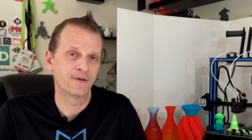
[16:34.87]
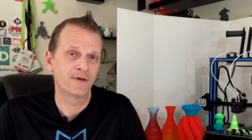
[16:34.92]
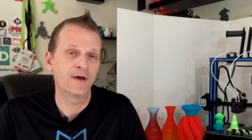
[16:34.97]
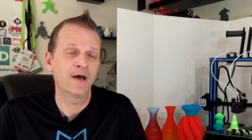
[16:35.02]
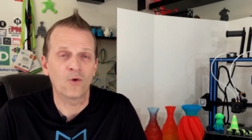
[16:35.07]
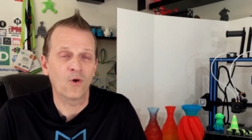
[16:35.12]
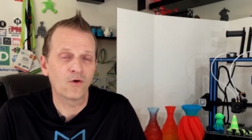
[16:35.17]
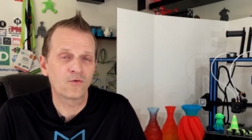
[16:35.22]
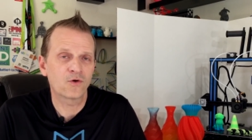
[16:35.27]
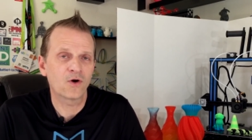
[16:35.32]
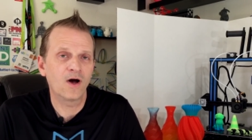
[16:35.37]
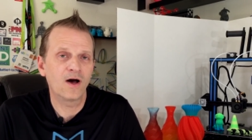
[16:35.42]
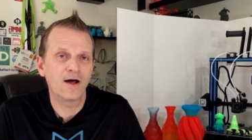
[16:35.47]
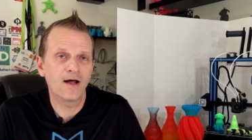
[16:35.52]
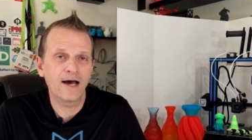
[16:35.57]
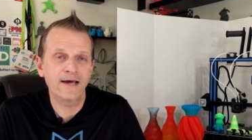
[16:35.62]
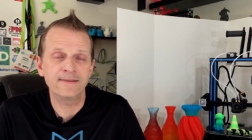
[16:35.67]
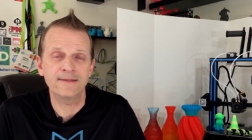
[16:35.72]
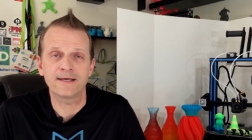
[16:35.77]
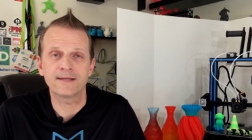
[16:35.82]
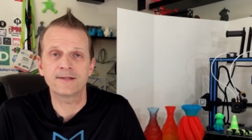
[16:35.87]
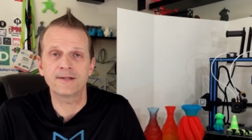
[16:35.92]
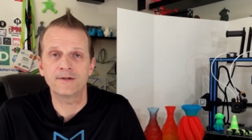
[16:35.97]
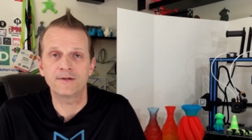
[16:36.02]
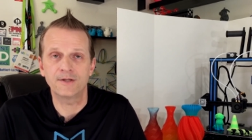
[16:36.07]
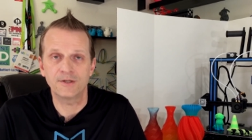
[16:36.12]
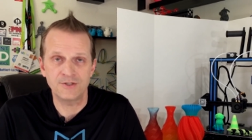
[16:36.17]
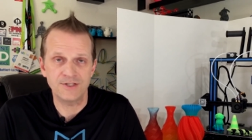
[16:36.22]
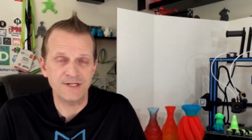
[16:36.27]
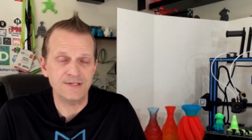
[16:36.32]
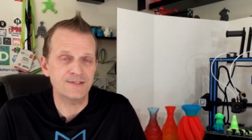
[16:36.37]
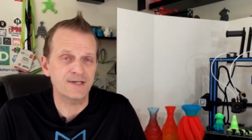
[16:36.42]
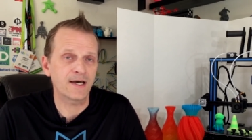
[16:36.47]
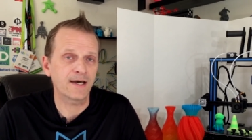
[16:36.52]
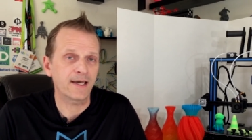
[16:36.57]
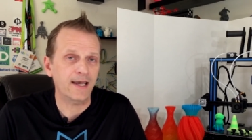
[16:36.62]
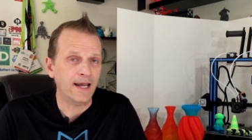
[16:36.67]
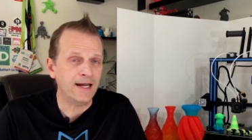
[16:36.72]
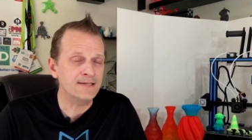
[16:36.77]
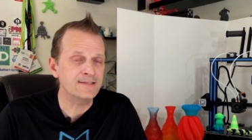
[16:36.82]
So overall, I think that the
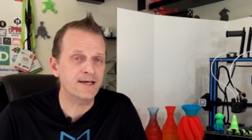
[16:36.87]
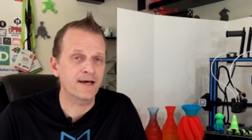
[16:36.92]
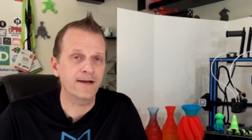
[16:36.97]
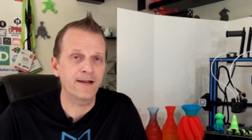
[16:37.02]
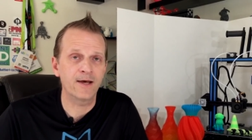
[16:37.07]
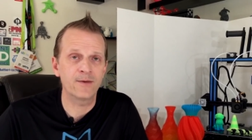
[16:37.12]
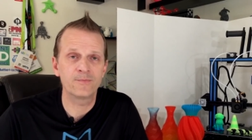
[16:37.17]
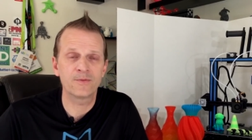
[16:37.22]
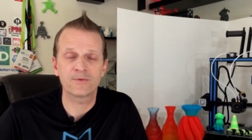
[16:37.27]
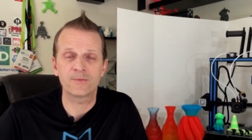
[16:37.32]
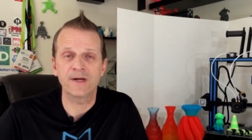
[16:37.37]
Geeetech A10M